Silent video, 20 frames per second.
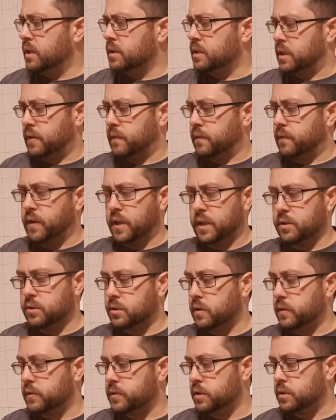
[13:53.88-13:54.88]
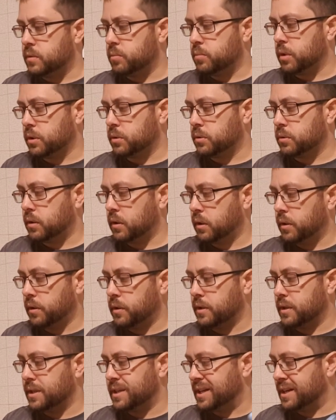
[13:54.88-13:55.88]
Saying flood surfaces and brush or cloth,
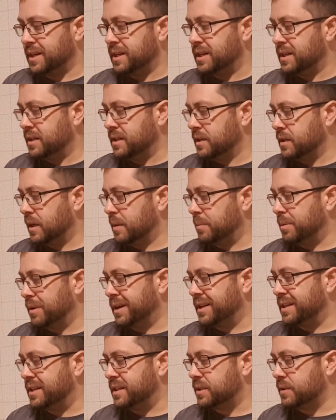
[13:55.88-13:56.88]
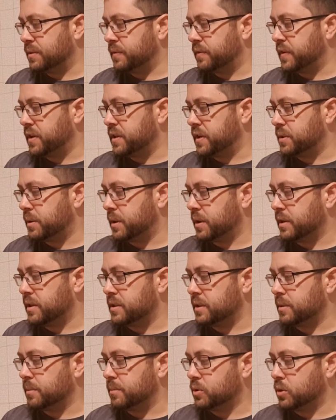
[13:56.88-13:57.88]
done. Apply additional finish to
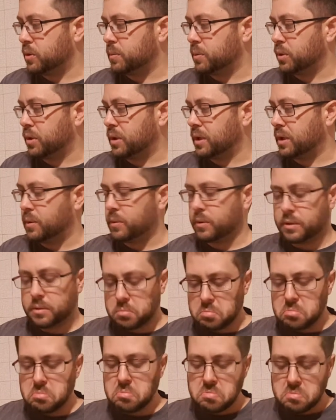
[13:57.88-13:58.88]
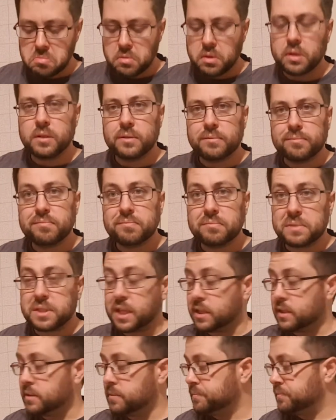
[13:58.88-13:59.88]
areas that absorb all the liquid,
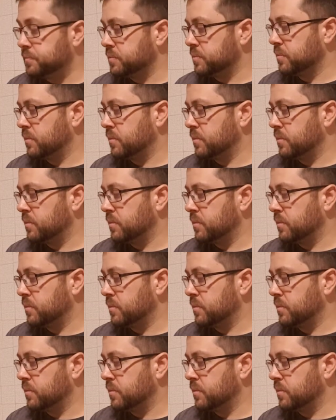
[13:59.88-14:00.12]
done.